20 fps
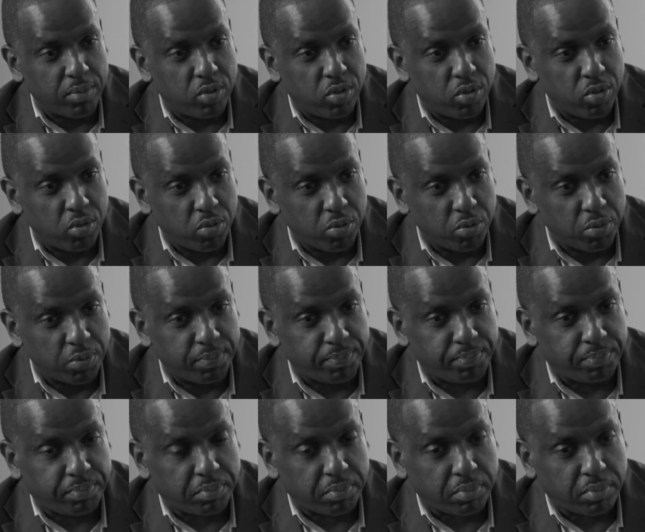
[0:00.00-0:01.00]
to
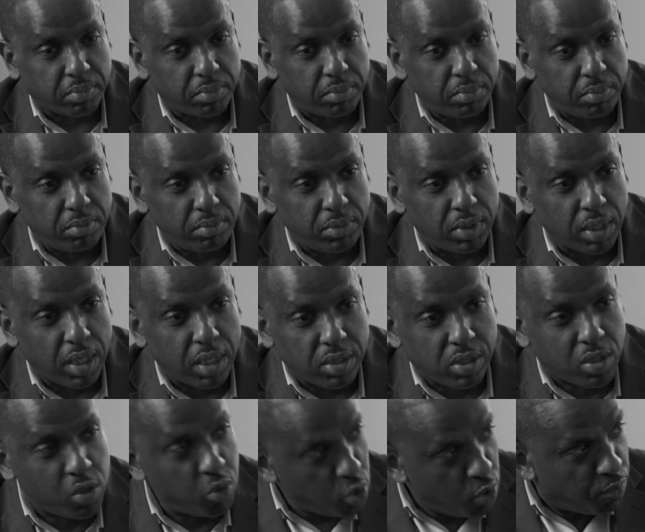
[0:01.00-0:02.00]
a
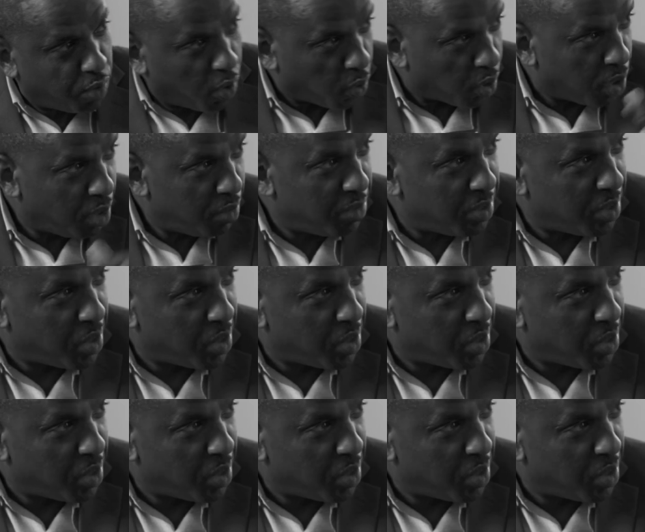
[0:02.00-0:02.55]
school you've heard of,